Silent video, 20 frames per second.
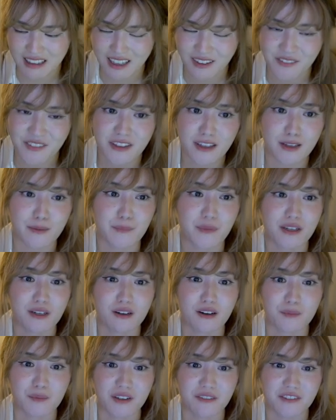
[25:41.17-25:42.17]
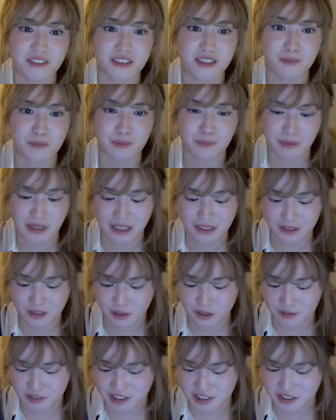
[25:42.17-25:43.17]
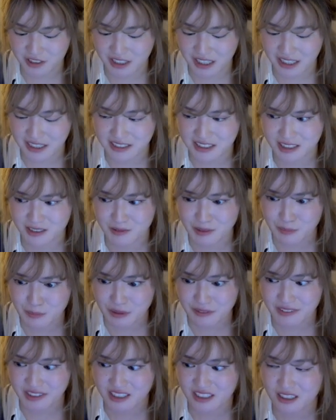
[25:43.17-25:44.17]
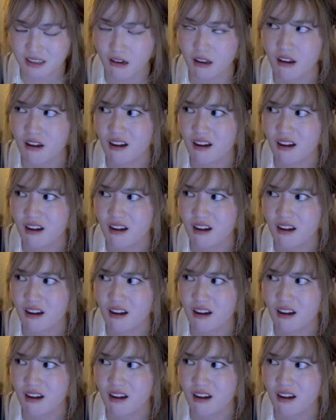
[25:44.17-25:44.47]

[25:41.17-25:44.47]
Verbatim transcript: I feel like me and all my friends have been paying over 2K since we moved here.